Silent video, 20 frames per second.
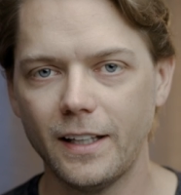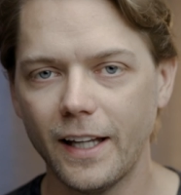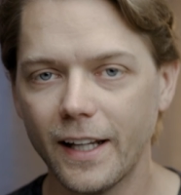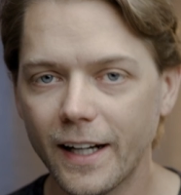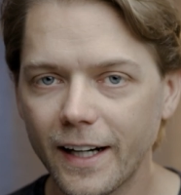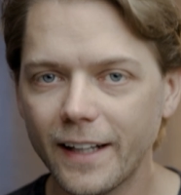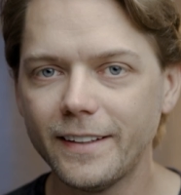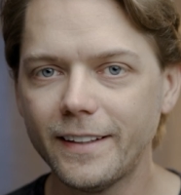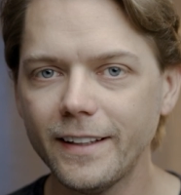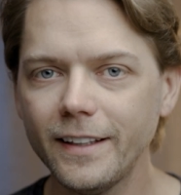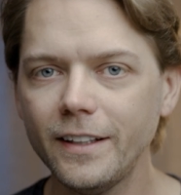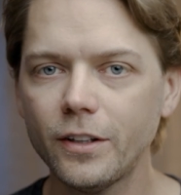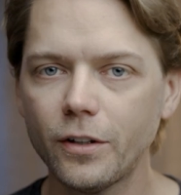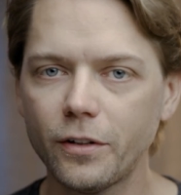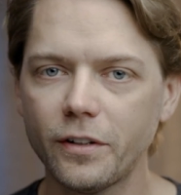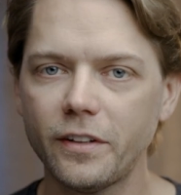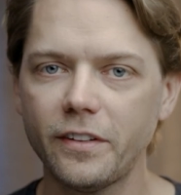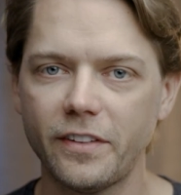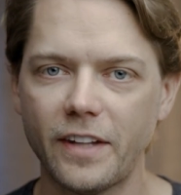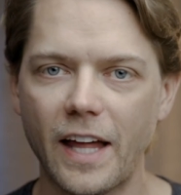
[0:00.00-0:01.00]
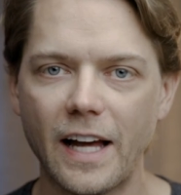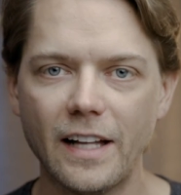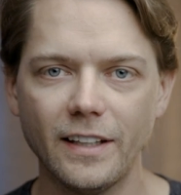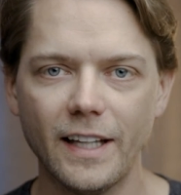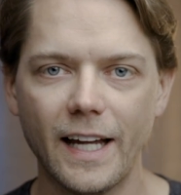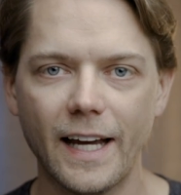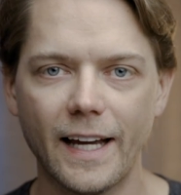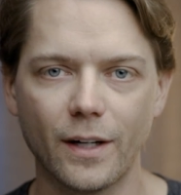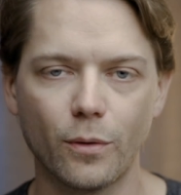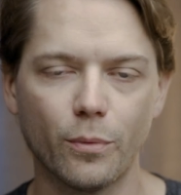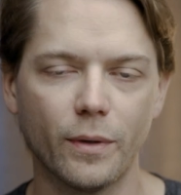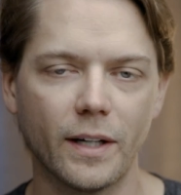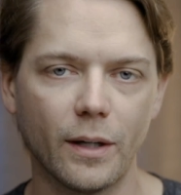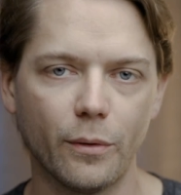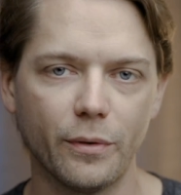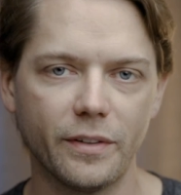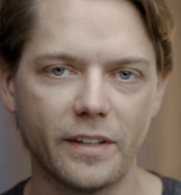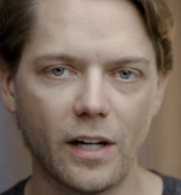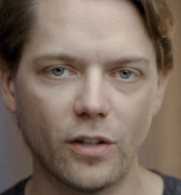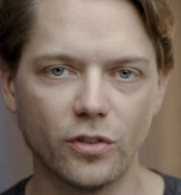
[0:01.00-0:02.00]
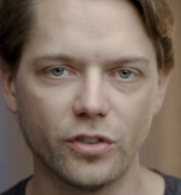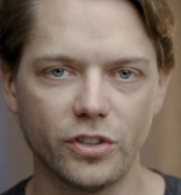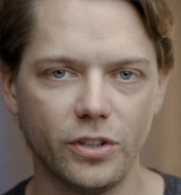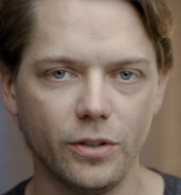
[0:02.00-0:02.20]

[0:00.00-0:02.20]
And I did notice that lag when I was out